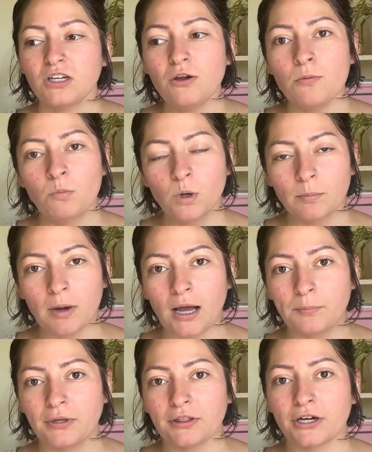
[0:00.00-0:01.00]
more
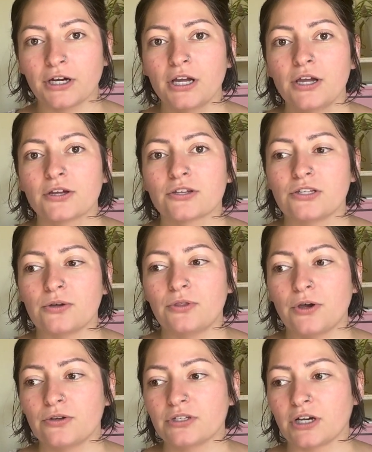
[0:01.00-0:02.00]
popular. So
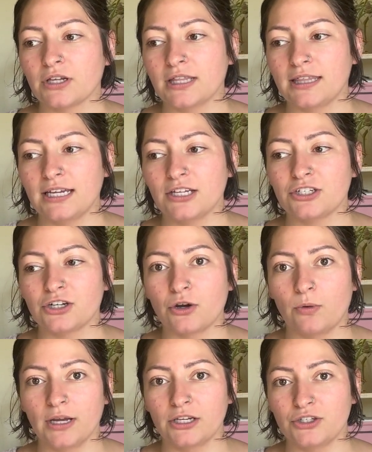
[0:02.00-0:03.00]
those are the things you're
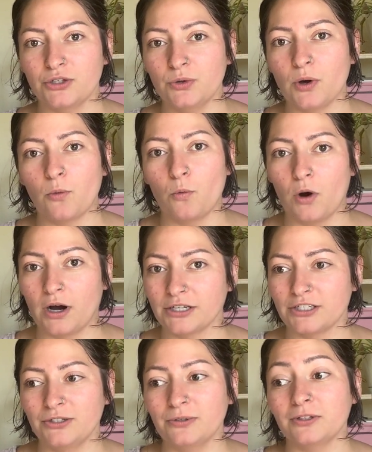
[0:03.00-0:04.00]
going to want
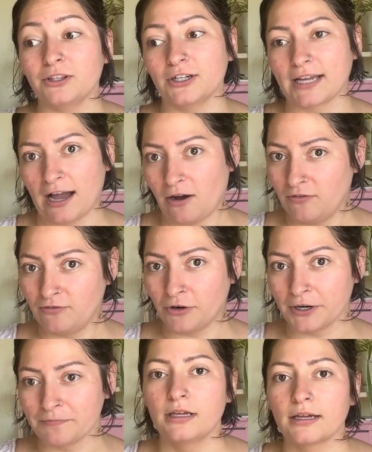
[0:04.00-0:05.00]
to look out
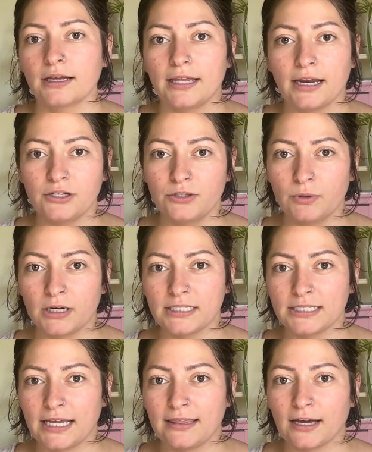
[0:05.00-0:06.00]
for. And I do want to
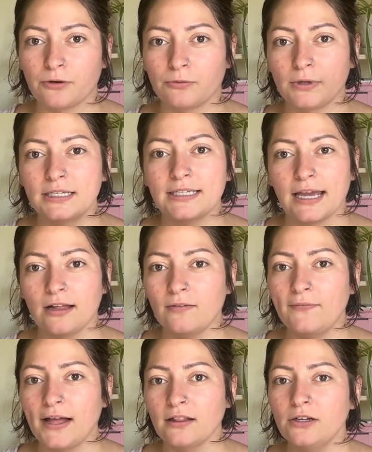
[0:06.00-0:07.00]
say that retail
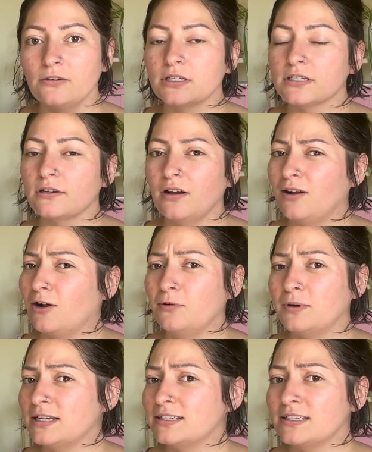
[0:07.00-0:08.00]
value does not
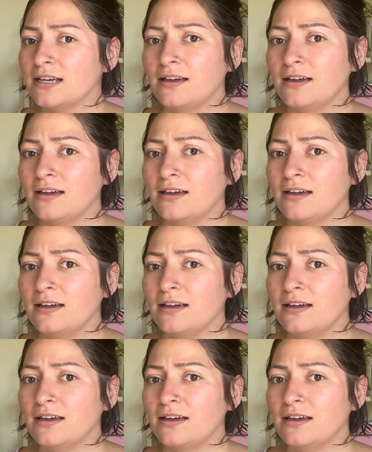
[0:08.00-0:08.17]
always